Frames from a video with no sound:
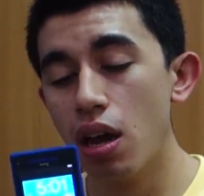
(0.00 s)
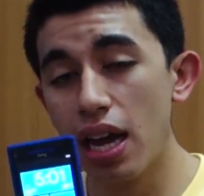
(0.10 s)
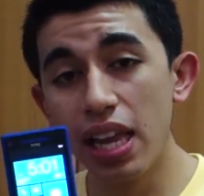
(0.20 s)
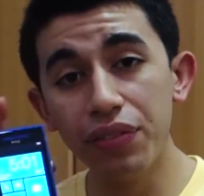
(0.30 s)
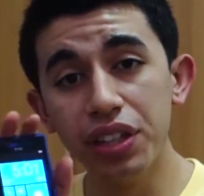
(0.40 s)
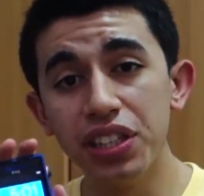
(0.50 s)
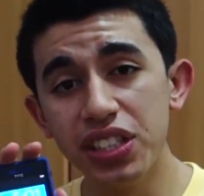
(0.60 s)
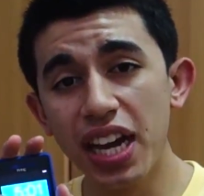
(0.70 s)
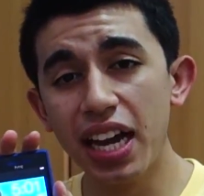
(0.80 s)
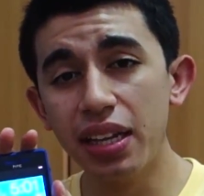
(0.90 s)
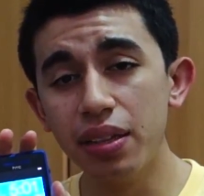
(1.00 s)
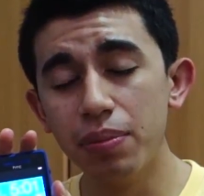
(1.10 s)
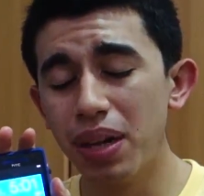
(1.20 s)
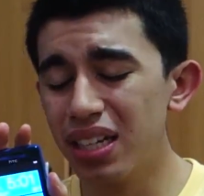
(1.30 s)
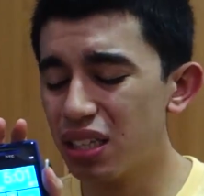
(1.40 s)
I love the
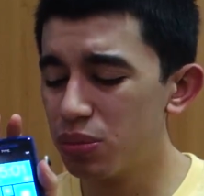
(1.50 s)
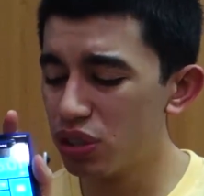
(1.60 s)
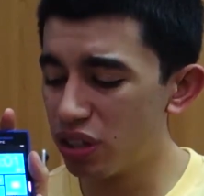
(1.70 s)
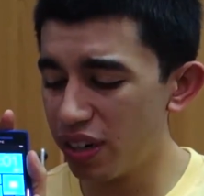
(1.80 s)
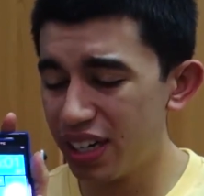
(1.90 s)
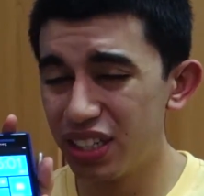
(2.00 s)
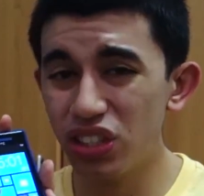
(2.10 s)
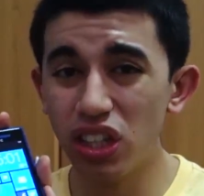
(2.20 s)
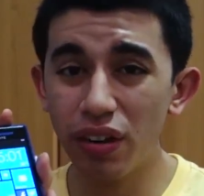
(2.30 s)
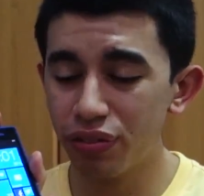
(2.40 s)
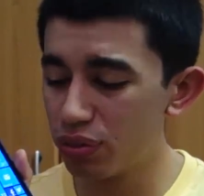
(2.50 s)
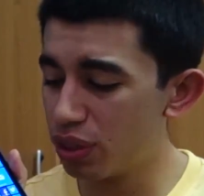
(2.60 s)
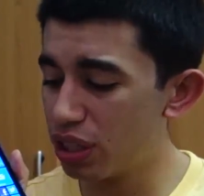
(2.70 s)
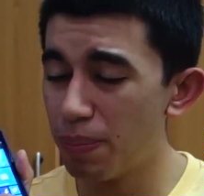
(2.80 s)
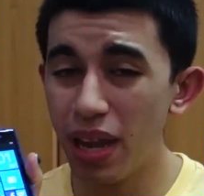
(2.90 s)
design, but I'm sorry, the
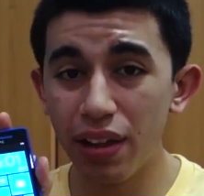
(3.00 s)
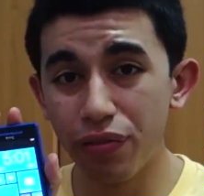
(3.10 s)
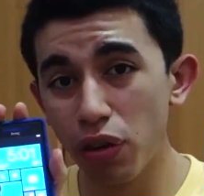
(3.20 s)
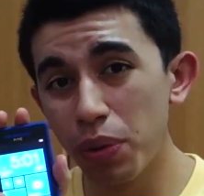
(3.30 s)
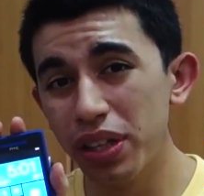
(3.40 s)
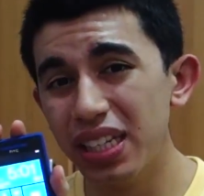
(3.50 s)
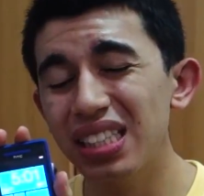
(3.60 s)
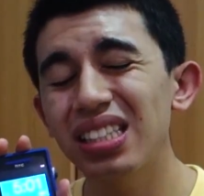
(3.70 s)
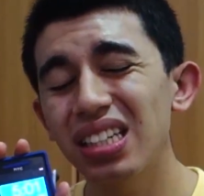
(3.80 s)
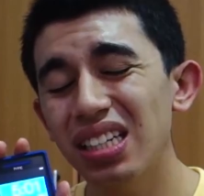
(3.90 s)
software, the platform on it